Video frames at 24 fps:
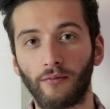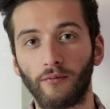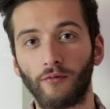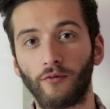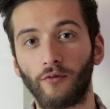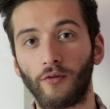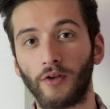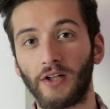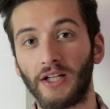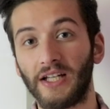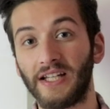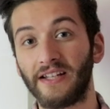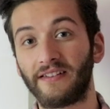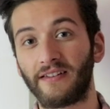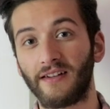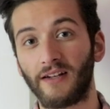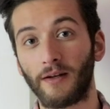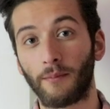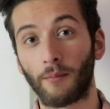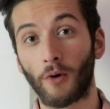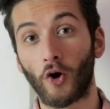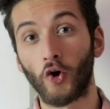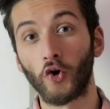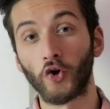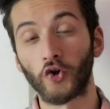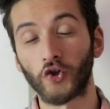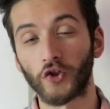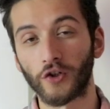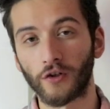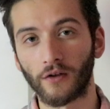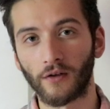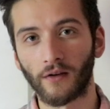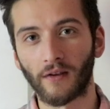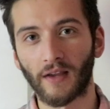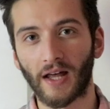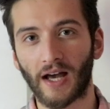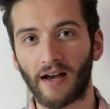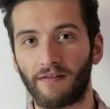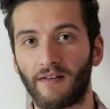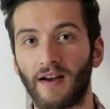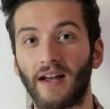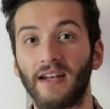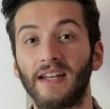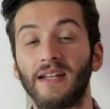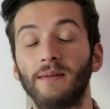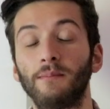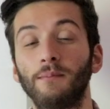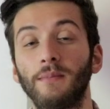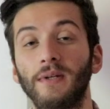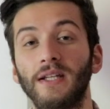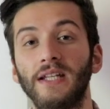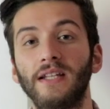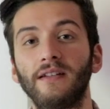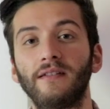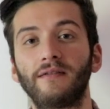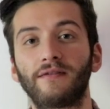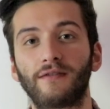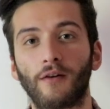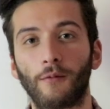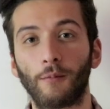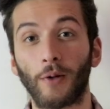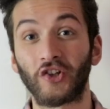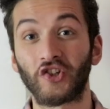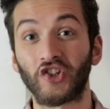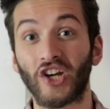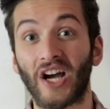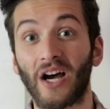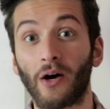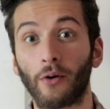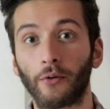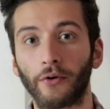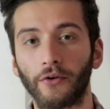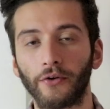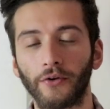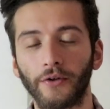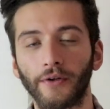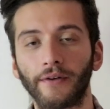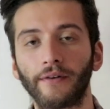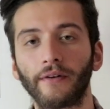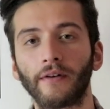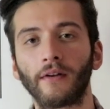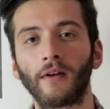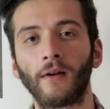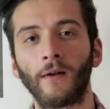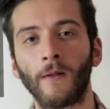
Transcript: releasing emotion that I've had in me from my childhood